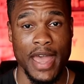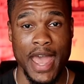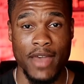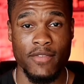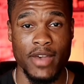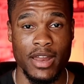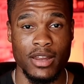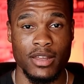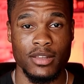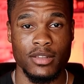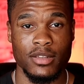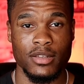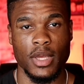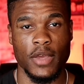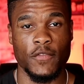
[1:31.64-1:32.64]
have at it.
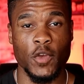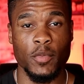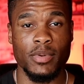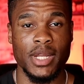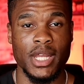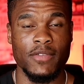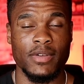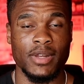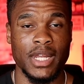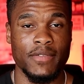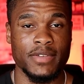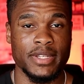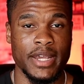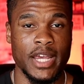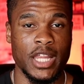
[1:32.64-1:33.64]
If you believe in
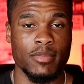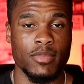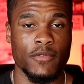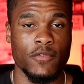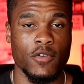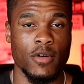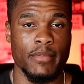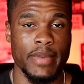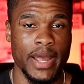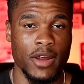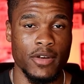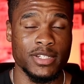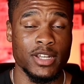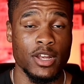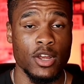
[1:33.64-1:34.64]
living together before
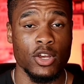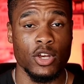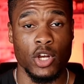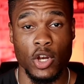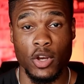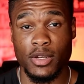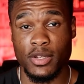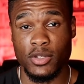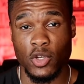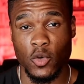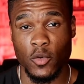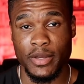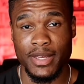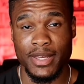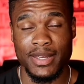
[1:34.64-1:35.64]
marriage, currently
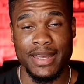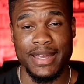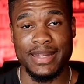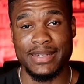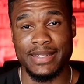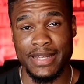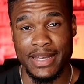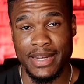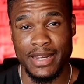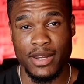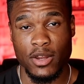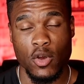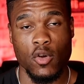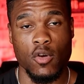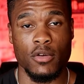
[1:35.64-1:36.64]
doing it, did
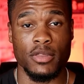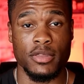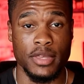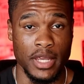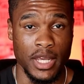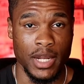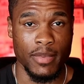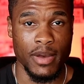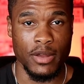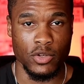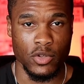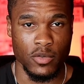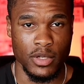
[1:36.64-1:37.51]
it, or thinking about